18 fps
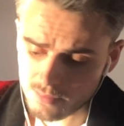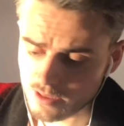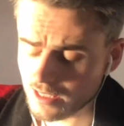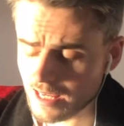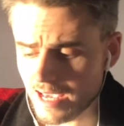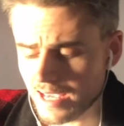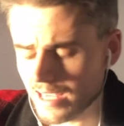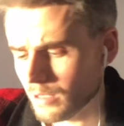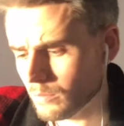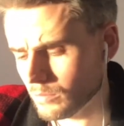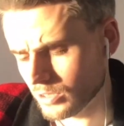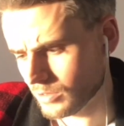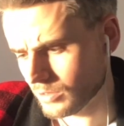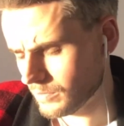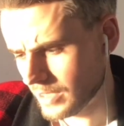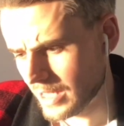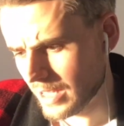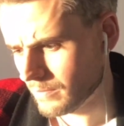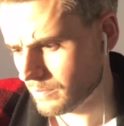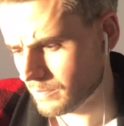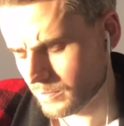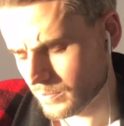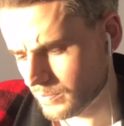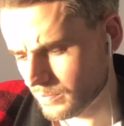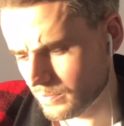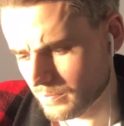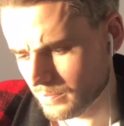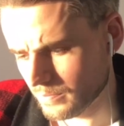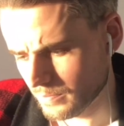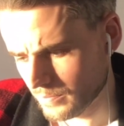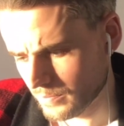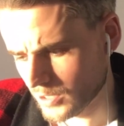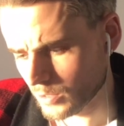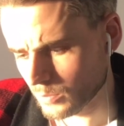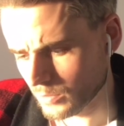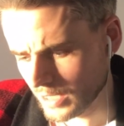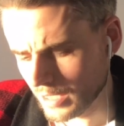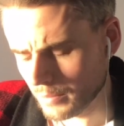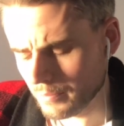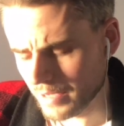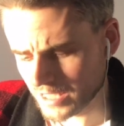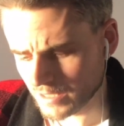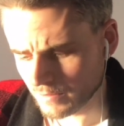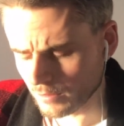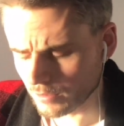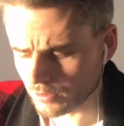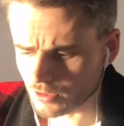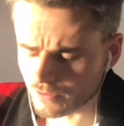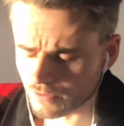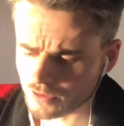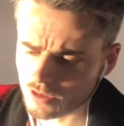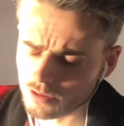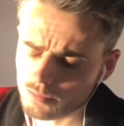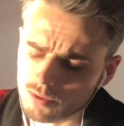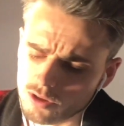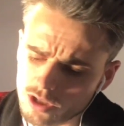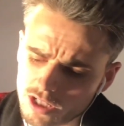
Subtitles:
he was someone that I massively looked up to. But